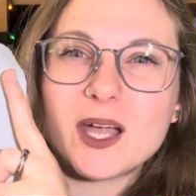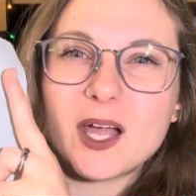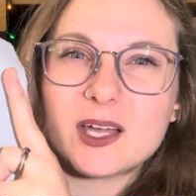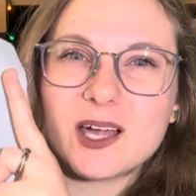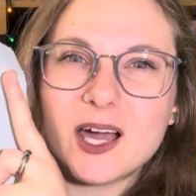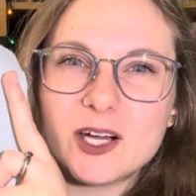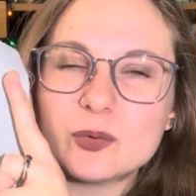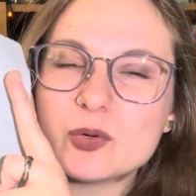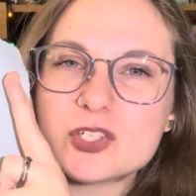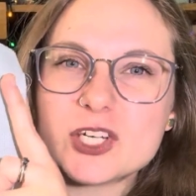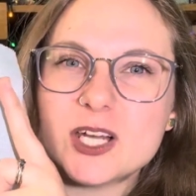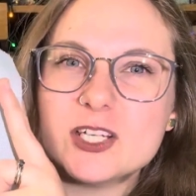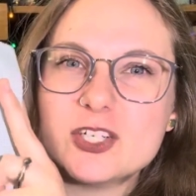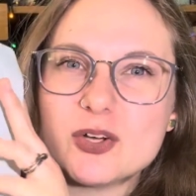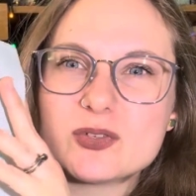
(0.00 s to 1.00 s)
I kind of wish
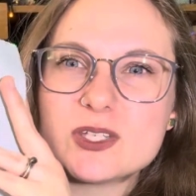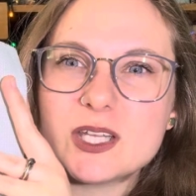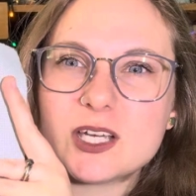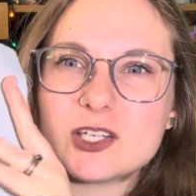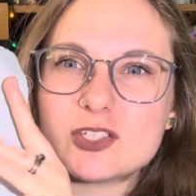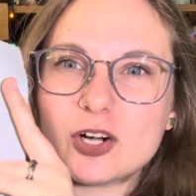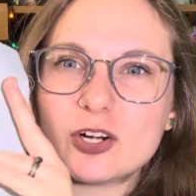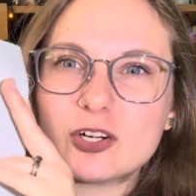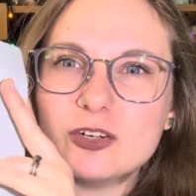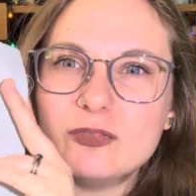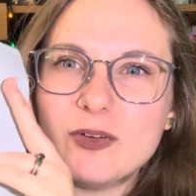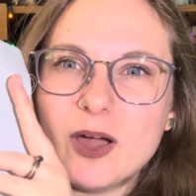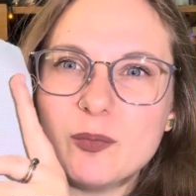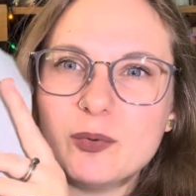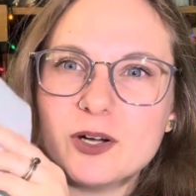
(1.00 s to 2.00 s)
I had chosen like a darker
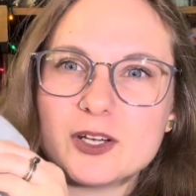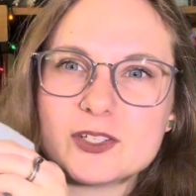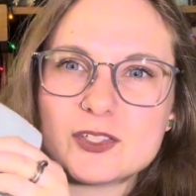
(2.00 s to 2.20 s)
fabric